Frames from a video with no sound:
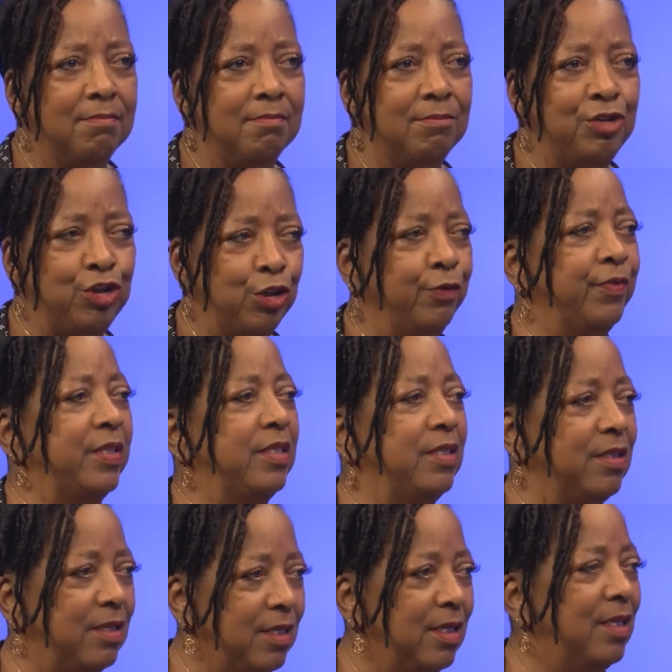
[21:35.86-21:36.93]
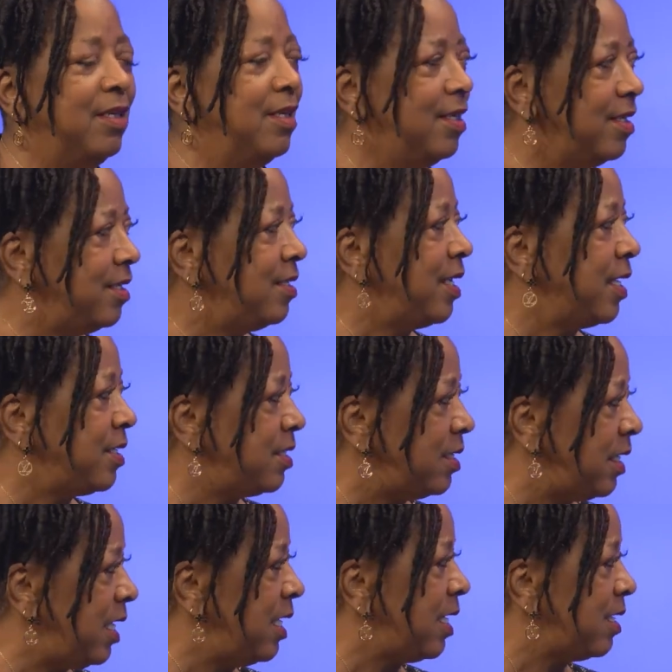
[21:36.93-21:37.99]
service yes. that's
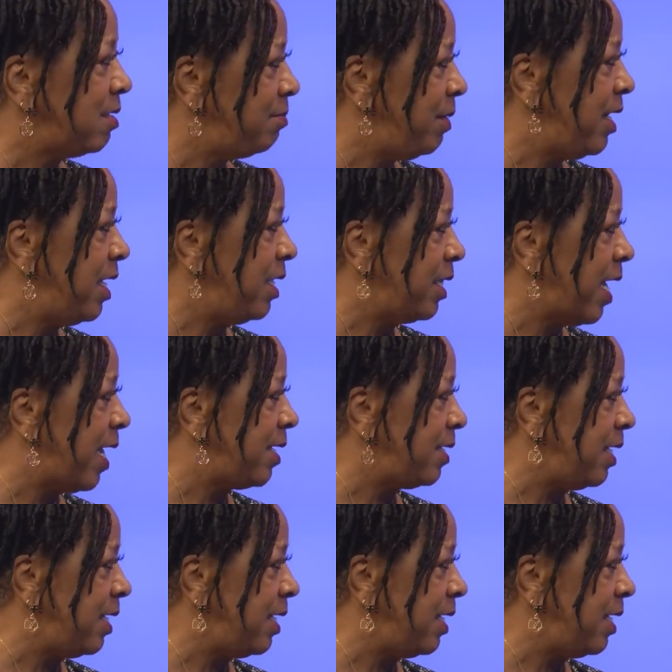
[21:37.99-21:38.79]
needed, meeting that